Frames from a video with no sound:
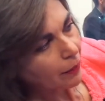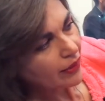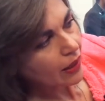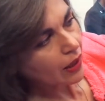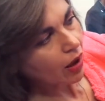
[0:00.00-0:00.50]

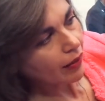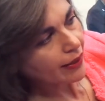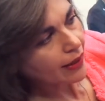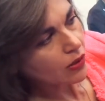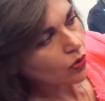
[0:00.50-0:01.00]
but the
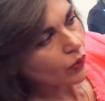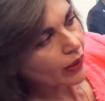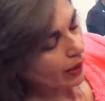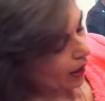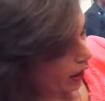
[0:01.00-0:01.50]
line is
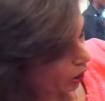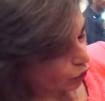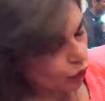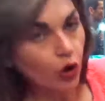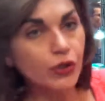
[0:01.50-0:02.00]
going
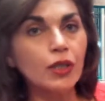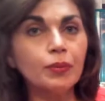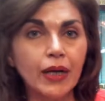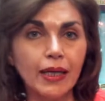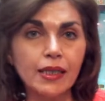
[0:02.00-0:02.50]
across the
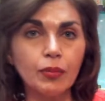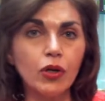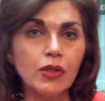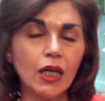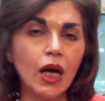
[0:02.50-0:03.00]
breast
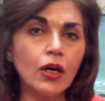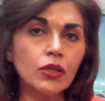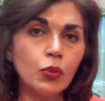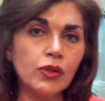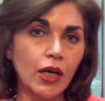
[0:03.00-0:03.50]
because the
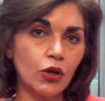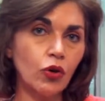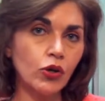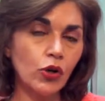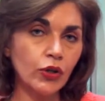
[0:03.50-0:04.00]
cut was
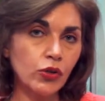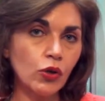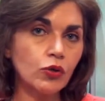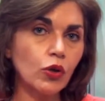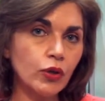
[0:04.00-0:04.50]
across,
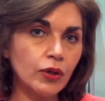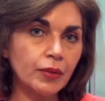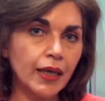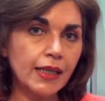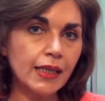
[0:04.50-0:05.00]
horizontal on the
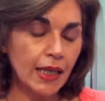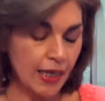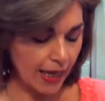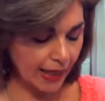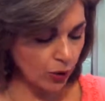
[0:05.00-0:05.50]
breast,
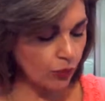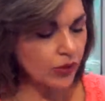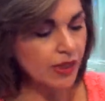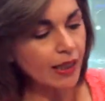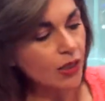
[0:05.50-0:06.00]
and
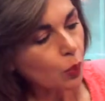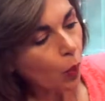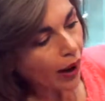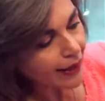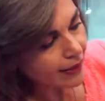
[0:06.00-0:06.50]
obviously it's
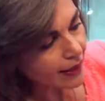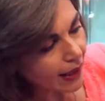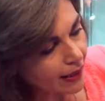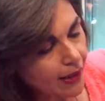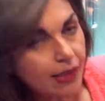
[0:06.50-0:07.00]
wider
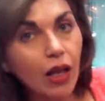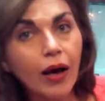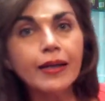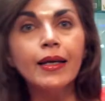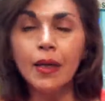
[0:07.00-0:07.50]
than this
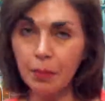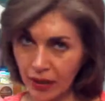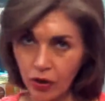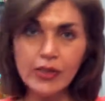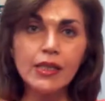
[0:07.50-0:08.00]
line
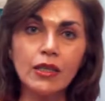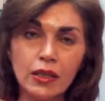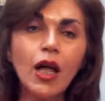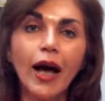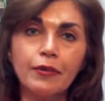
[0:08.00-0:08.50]
because the
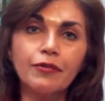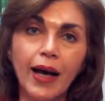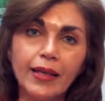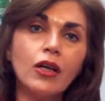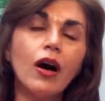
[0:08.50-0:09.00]
knife
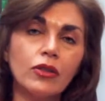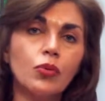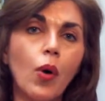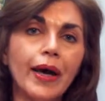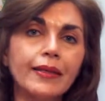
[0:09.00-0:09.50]
had cut
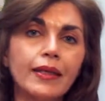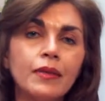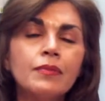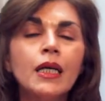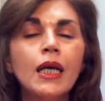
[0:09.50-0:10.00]
wider.